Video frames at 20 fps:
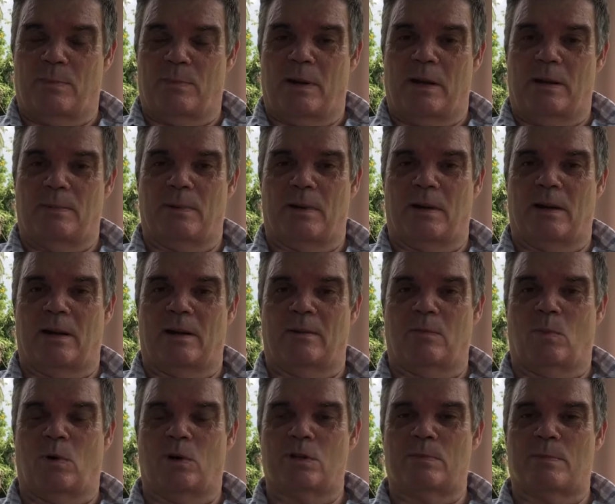of people that
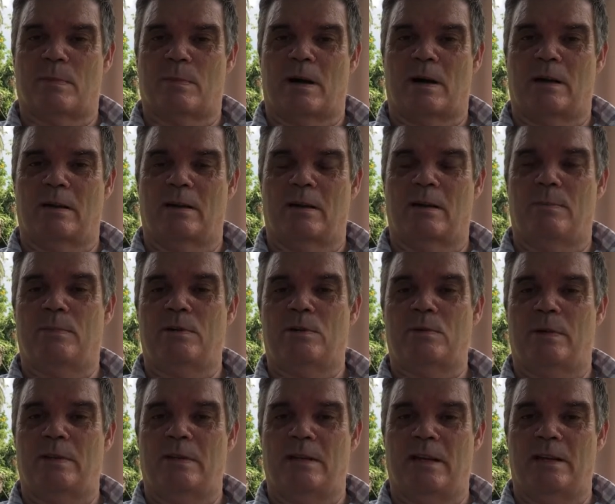watch my are
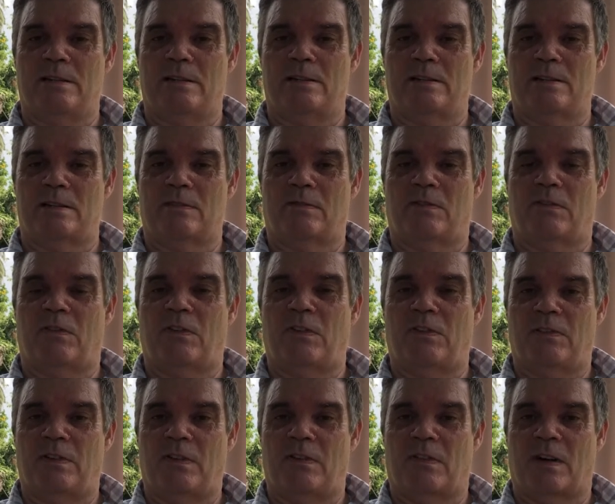between the ages of
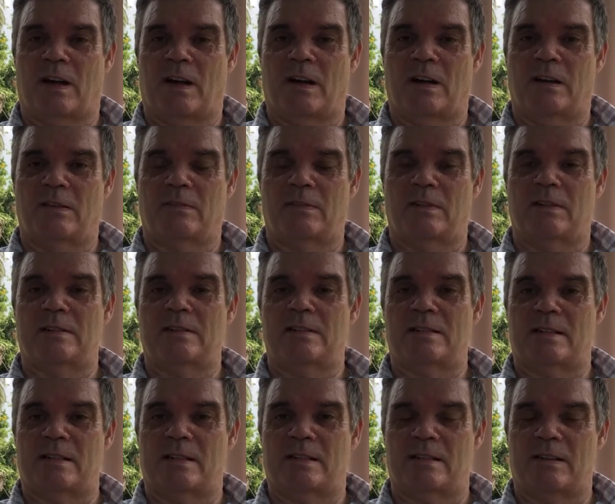55 and
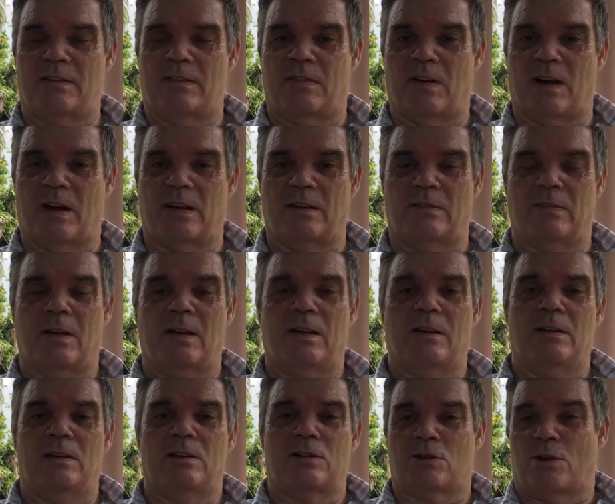65.
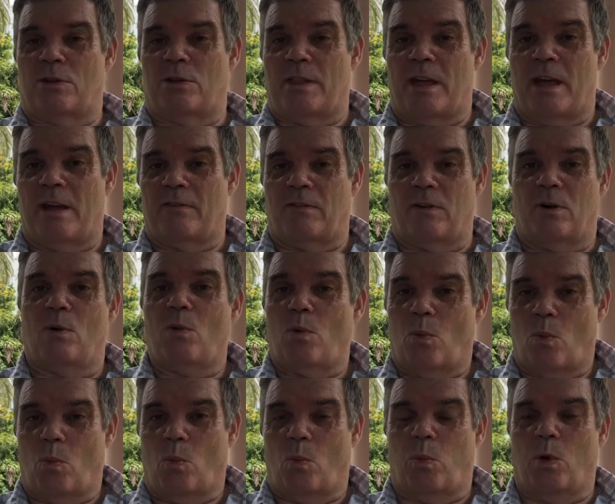So therefore,
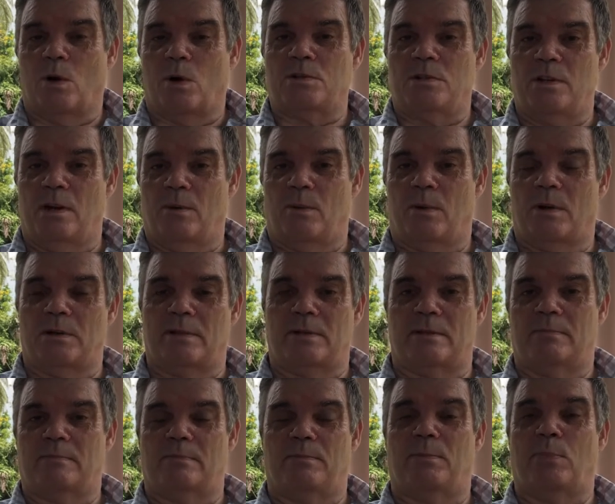what do you want?
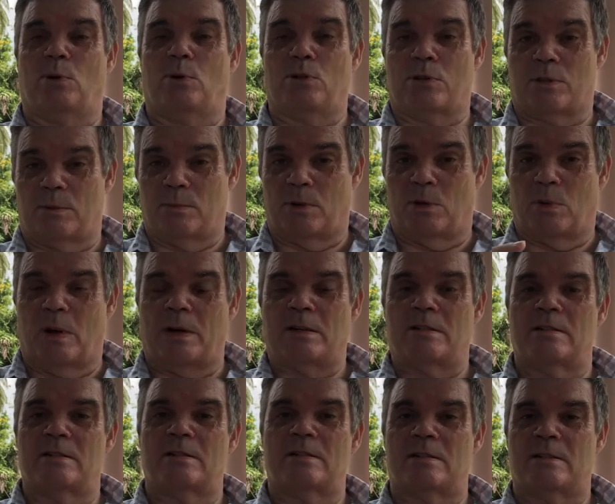Put some
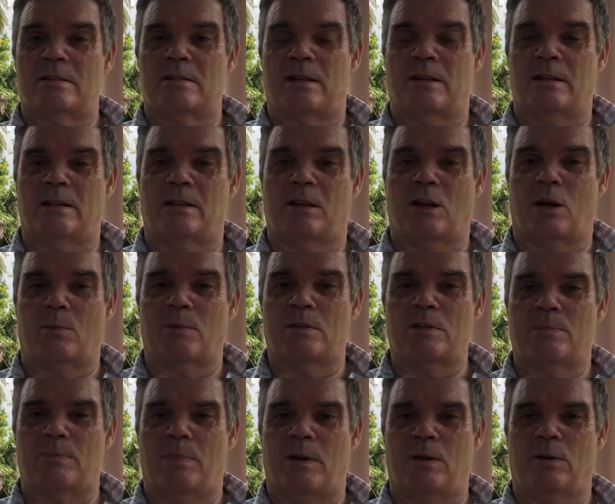questions in the
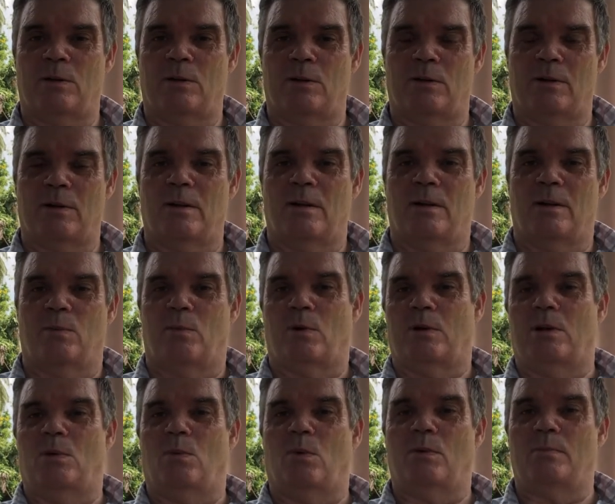comments below, what
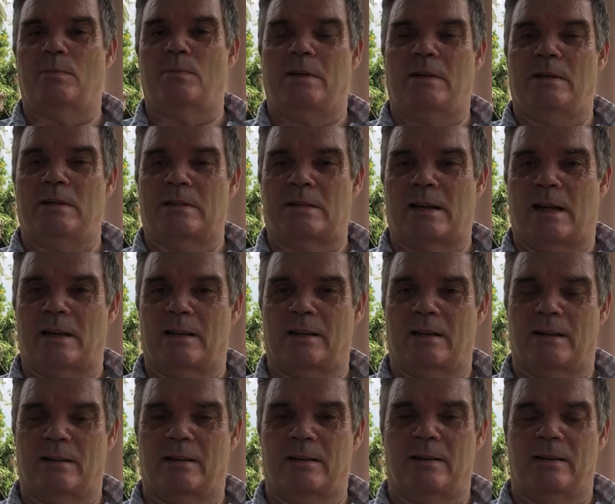you want me to tell you.